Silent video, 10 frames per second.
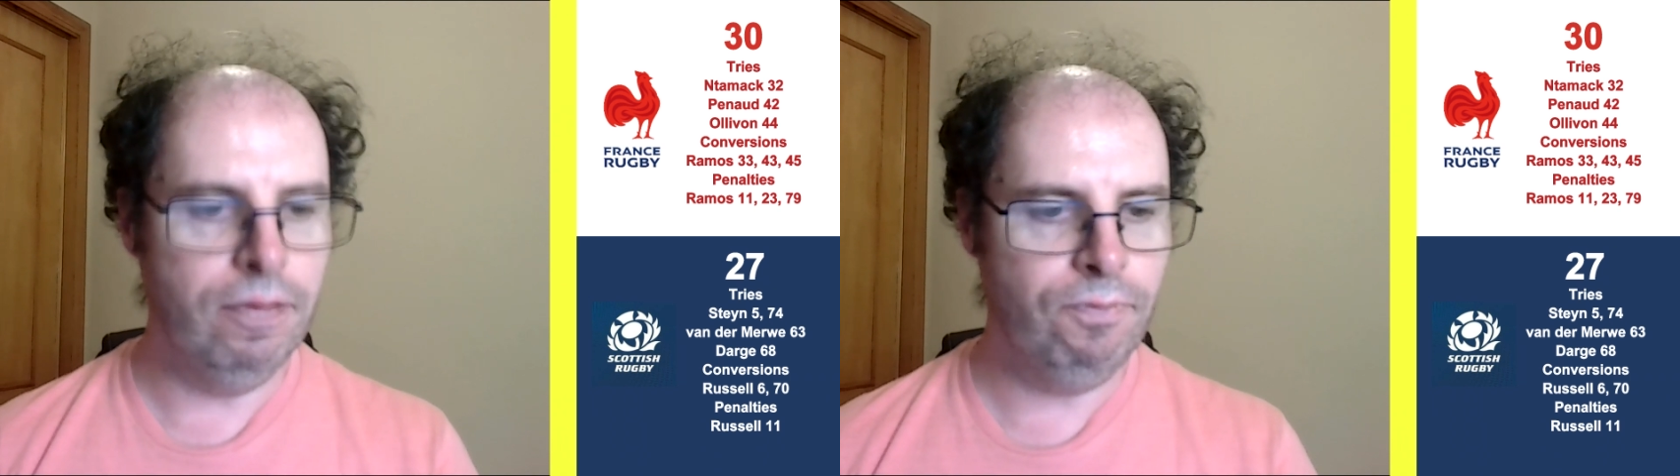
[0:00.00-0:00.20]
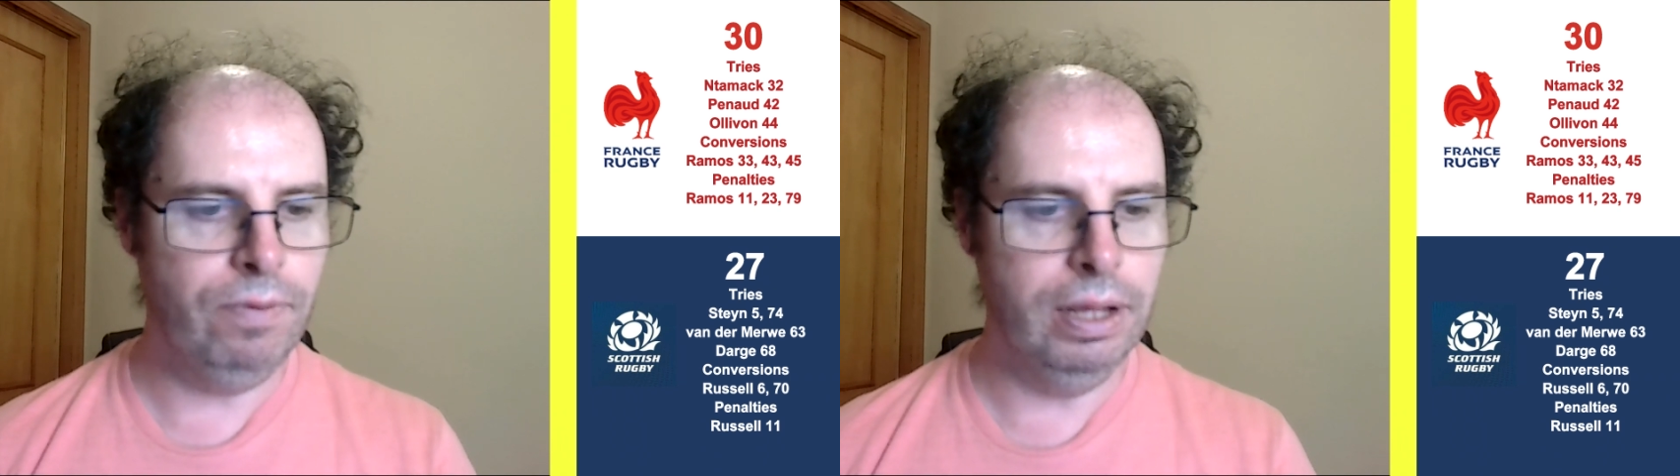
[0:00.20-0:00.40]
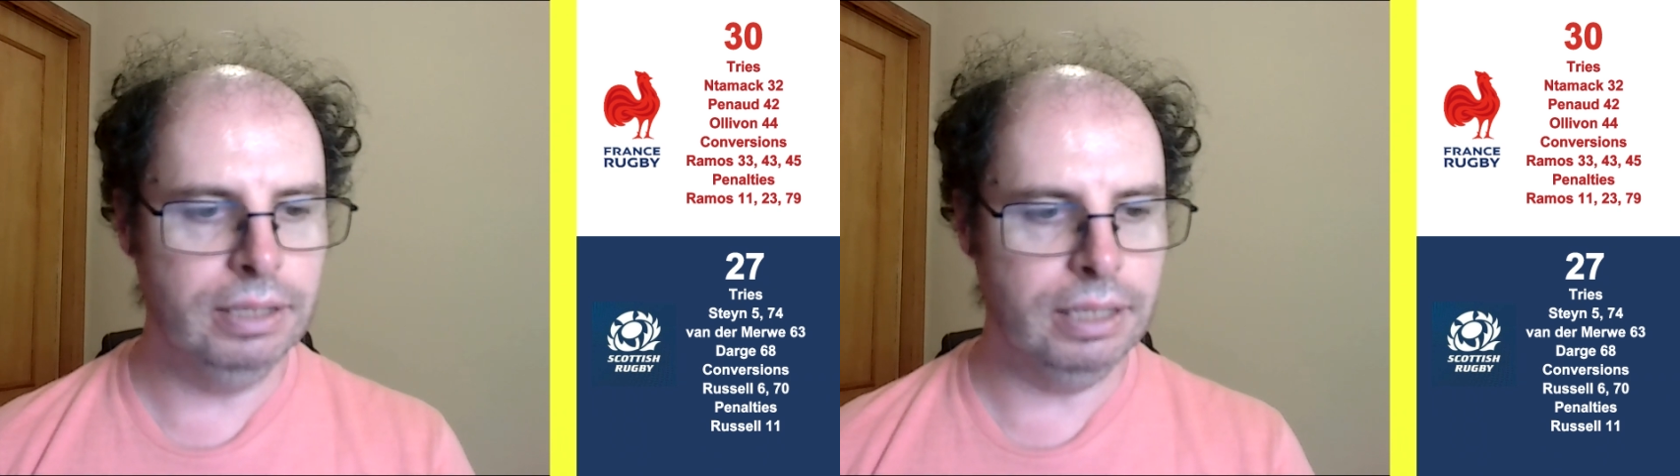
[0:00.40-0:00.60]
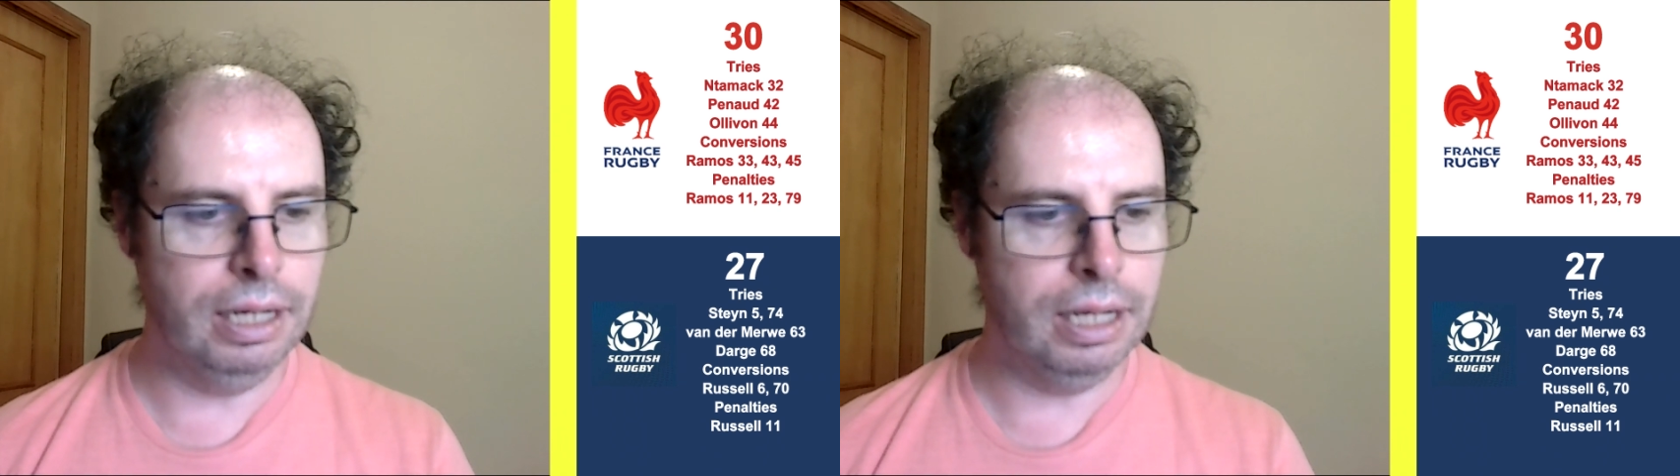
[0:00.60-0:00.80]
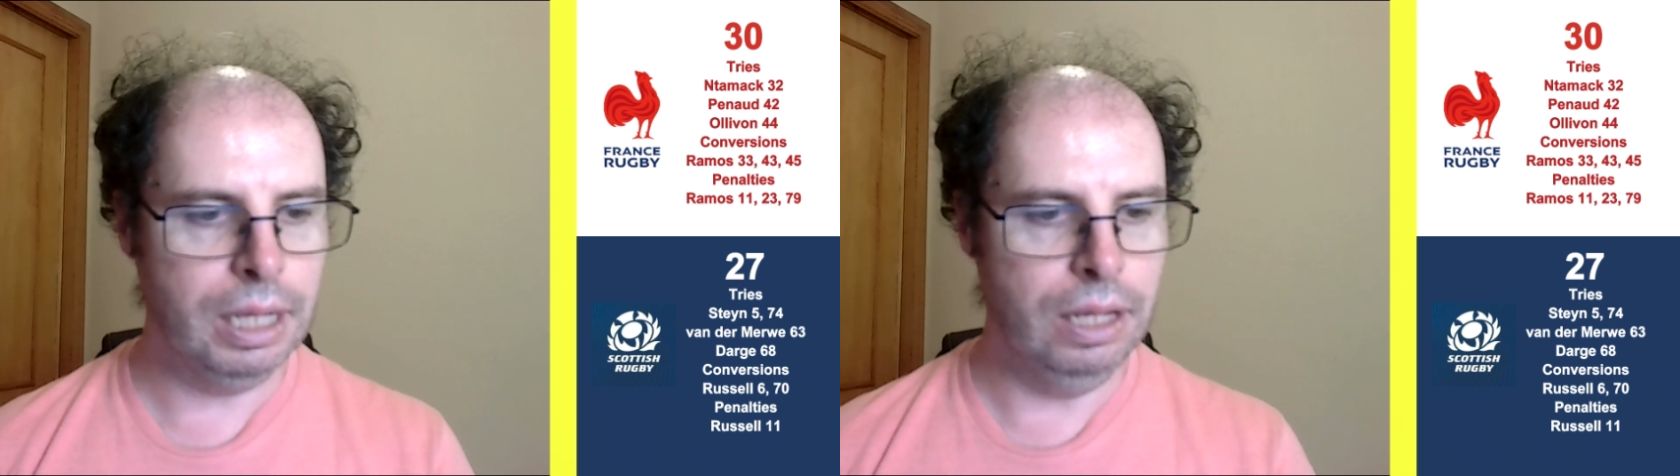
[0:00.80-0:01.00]
But it
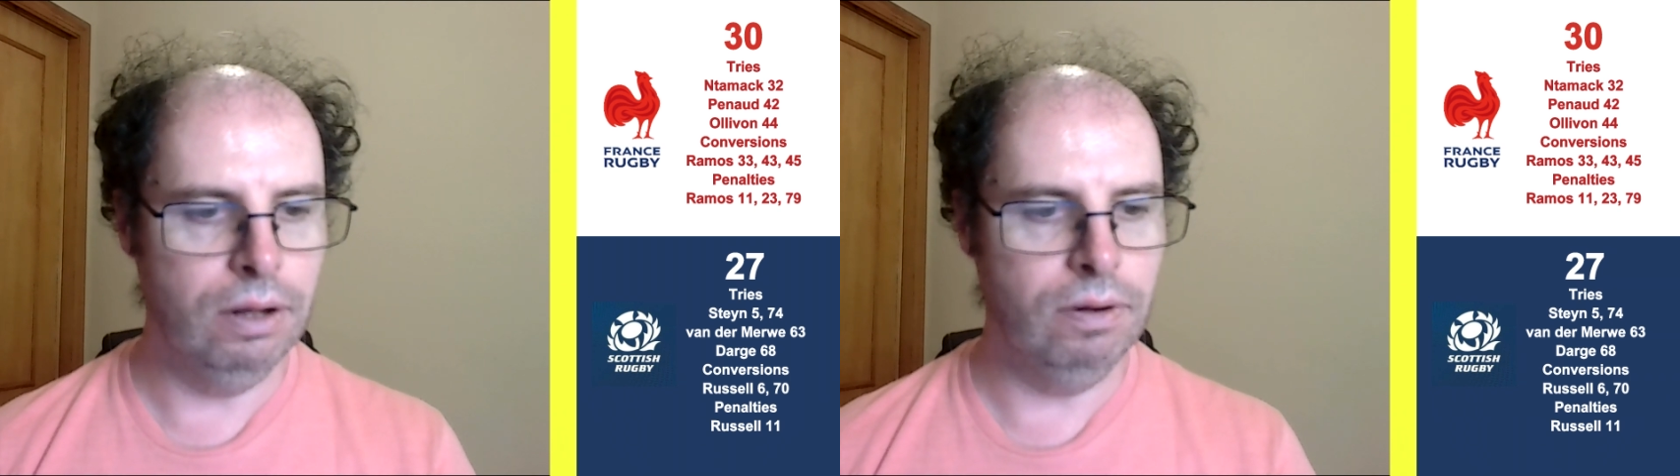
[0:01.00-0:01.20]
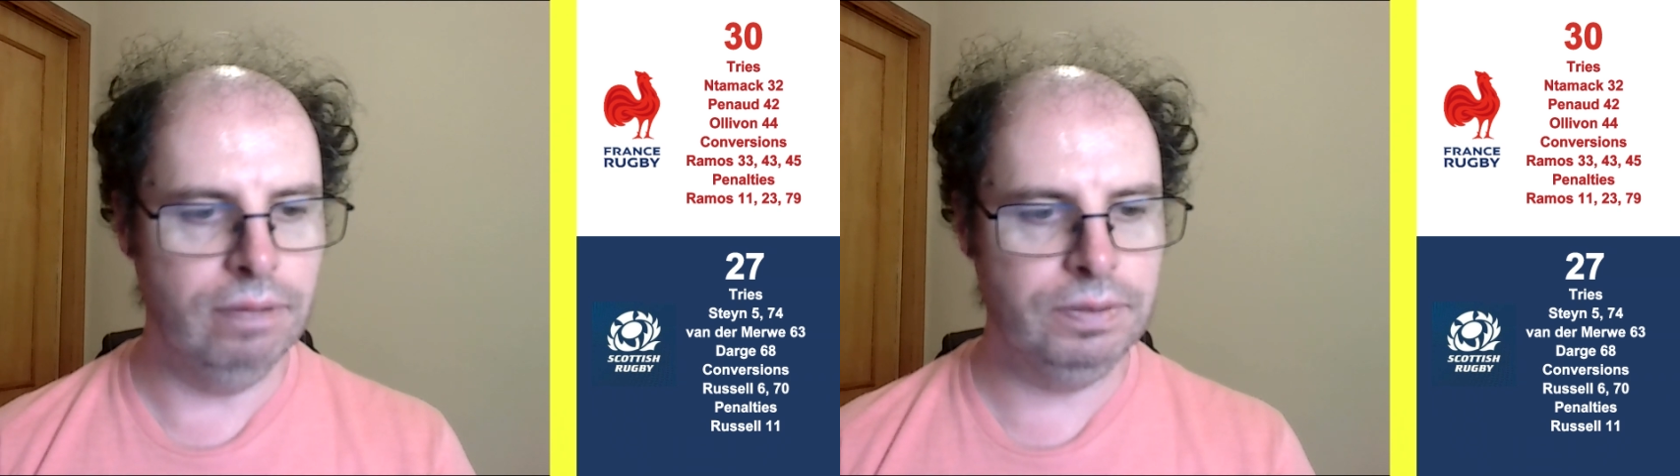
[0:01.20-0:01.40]
feels like,